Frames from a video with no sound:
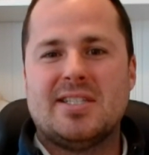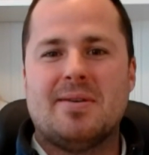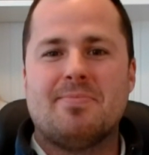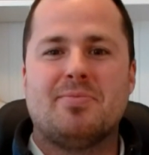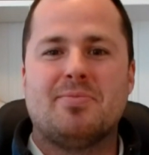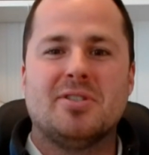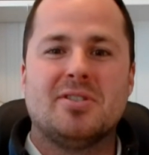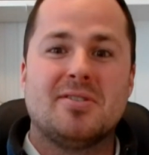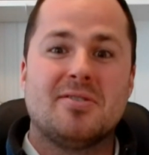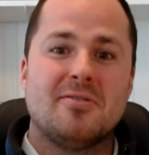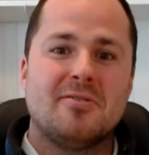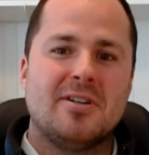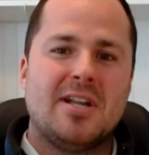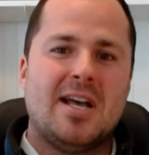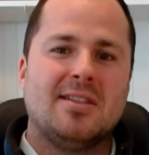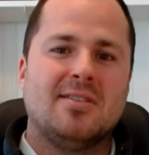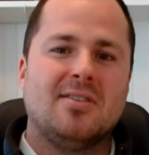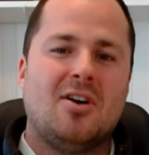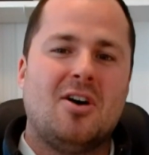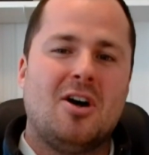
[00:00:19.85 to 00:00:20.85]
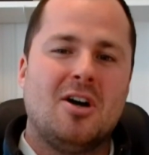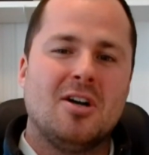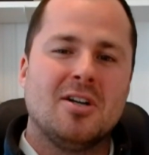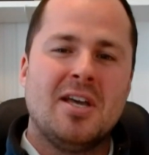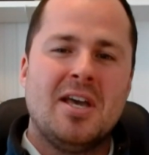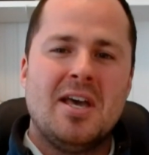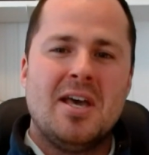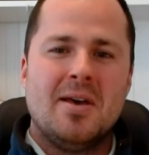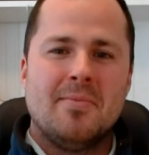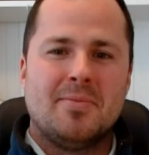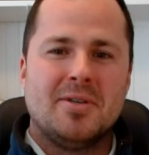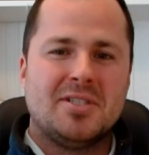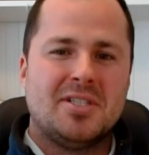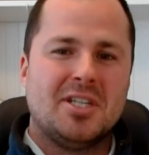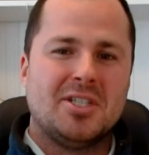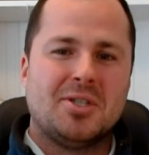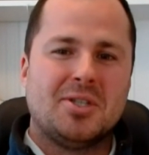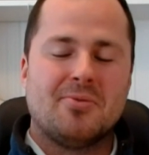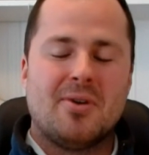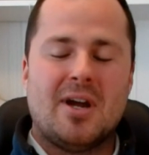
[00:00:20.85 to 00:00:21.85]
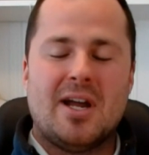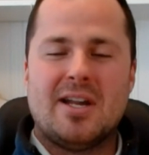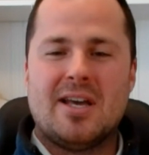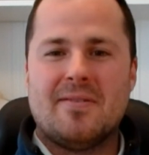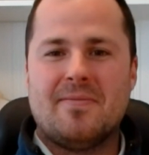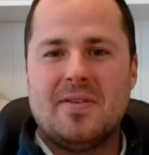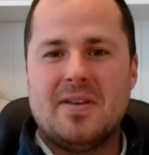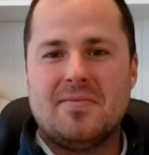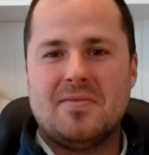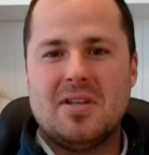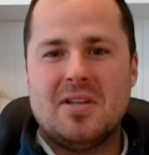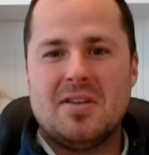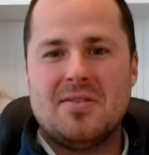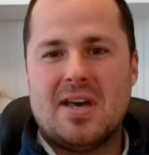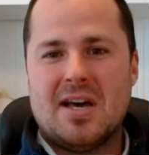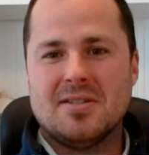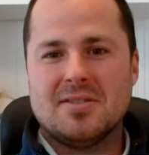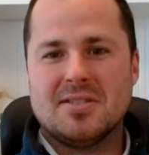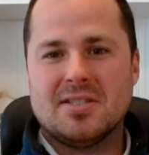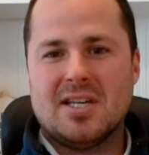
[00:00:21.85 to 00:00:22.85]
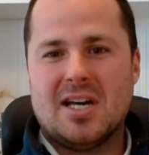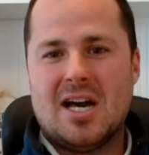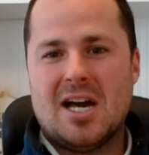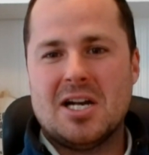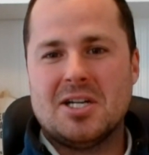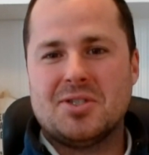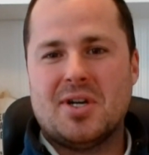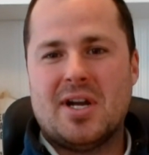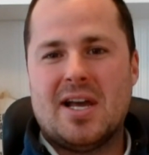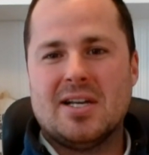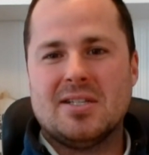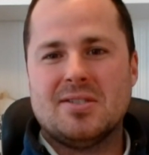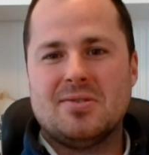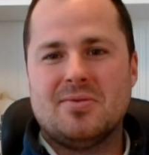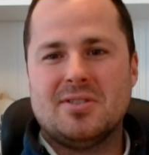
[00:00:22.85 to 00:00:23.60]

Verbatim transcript: That puts their net long position right at 50,000 contracts,